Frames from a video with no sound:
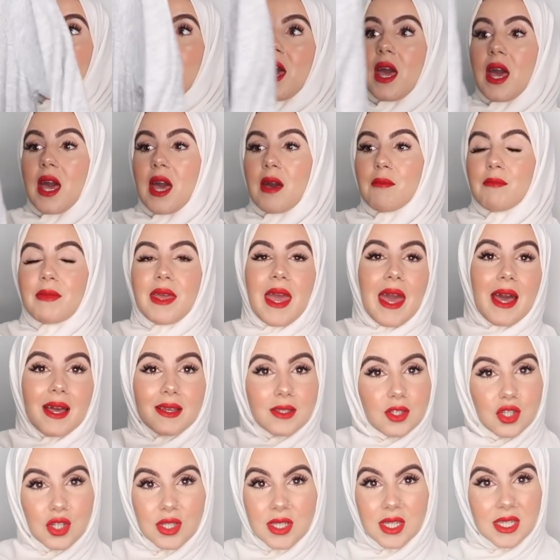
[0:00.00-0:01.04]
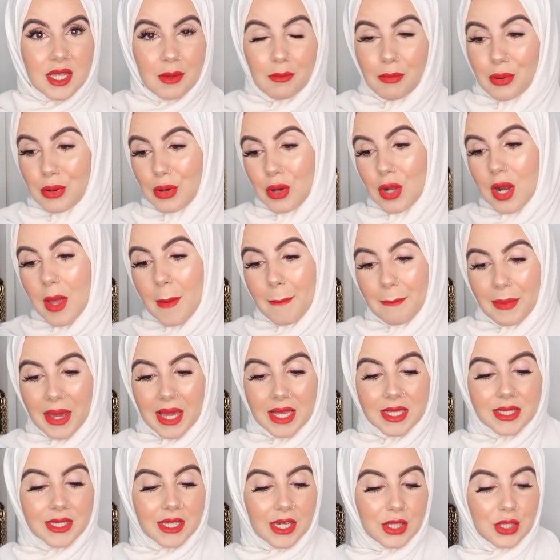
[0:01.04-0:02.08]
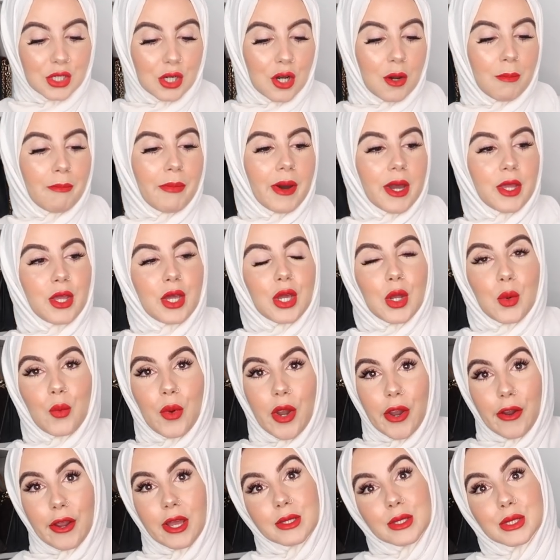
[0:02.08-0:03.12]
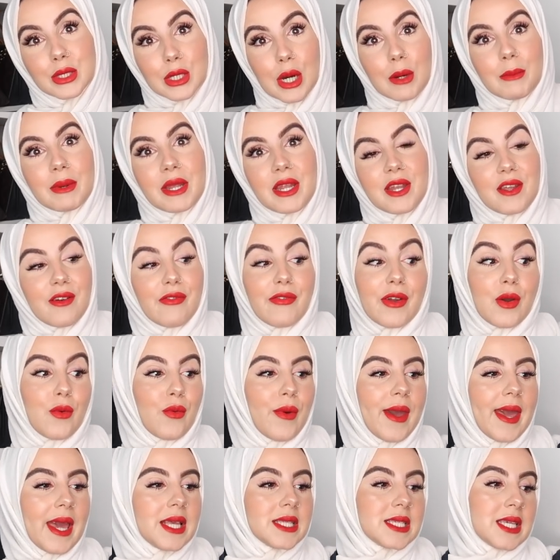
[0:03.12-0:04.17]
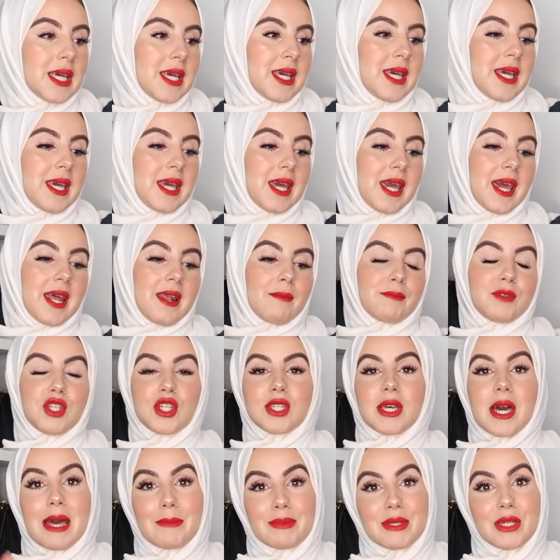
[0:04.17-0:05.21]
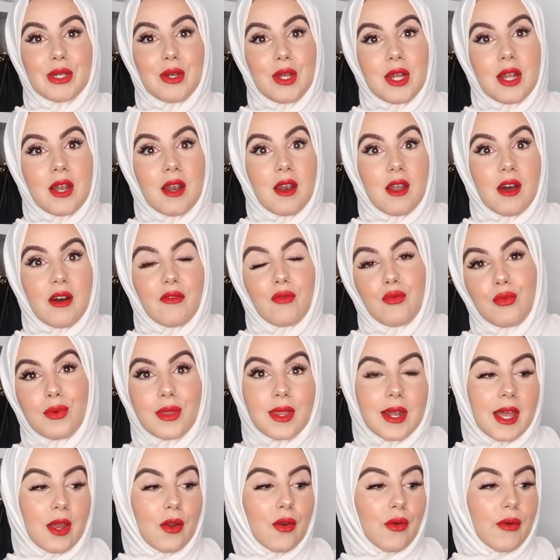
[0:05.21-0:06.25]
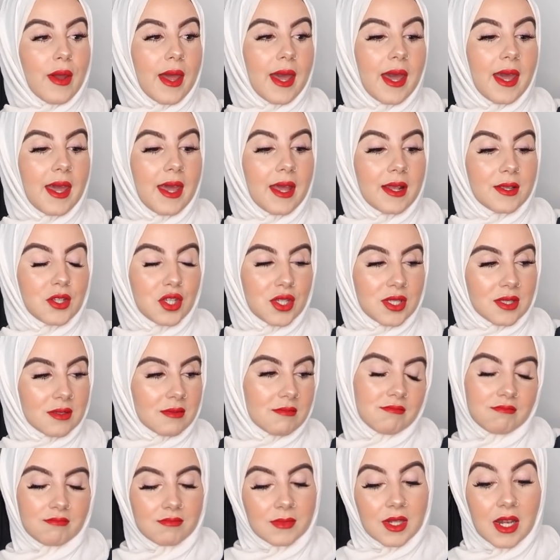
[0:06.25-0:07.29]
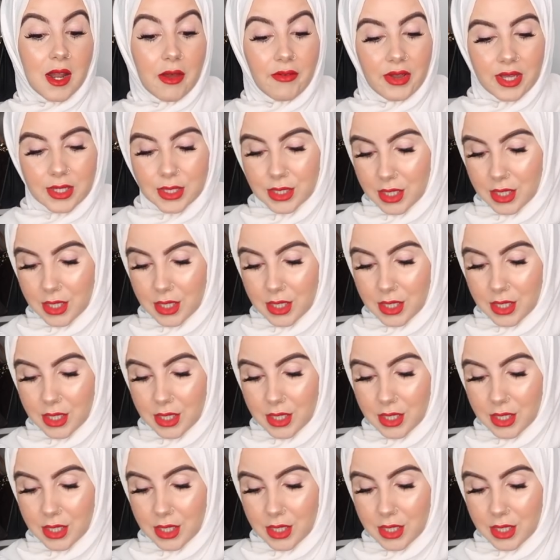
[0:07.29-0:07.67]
Yeah, just a simple basic top, but you could wear it in so many different ways, and I'm just absolutely in love with like gray and just love it.